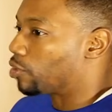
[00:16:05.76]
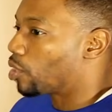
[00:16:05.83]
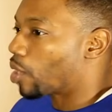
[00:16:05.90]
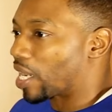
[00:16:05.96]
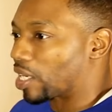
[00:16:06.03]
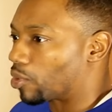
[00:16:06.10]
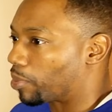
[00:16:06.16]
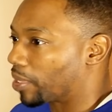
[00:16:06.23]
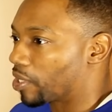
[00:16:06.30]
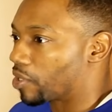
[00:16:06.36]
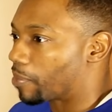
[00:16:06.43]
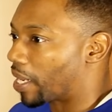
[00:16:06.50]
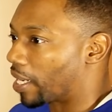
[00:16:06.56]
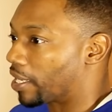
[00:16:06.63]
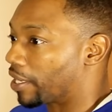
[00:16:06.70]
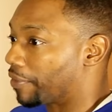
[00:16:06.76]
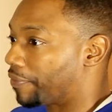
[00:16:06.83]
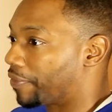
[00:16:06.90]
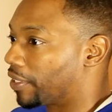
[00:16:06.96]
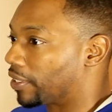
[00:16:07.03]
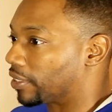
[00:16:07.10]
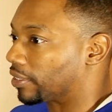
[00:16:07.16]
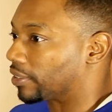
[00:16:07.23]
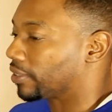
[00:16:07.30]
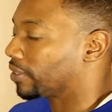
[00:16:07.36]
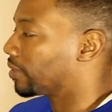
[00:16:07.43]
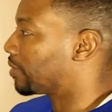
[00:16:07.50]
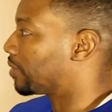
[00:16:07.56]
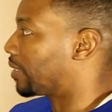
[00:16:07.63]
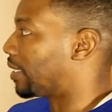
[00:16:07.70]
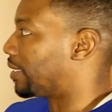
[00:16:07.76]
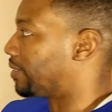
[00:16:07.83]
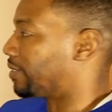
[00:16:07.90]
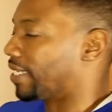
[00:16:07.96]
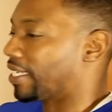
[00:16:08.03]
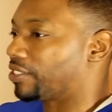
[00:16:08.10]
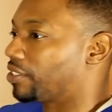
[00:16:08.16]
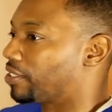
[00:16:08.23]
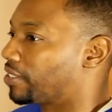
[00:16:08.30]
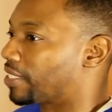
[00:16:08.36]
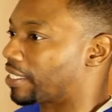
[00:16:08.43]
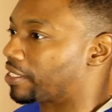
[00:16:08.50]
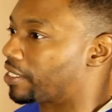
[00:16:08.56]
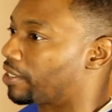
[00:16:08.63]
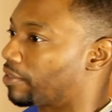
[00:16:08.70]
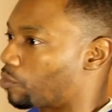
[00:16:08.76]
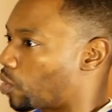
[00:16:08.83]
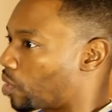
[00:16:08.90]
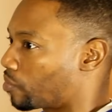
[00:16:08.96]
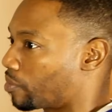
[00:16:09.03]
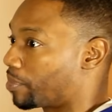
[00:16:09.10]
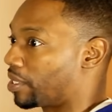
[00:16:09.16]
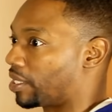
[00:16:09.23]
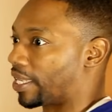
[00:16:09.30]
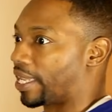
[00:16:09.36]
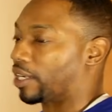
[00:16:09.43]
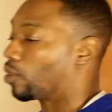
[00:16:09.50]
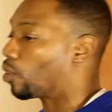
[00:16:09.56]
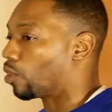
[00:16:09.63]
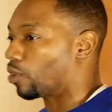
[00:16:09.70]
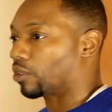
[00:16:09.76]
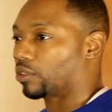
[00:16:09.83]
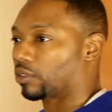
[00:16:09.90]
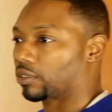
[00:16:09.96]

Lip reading: You know I don't play with my gut feeling. Like, that's just not sitting well with me at all.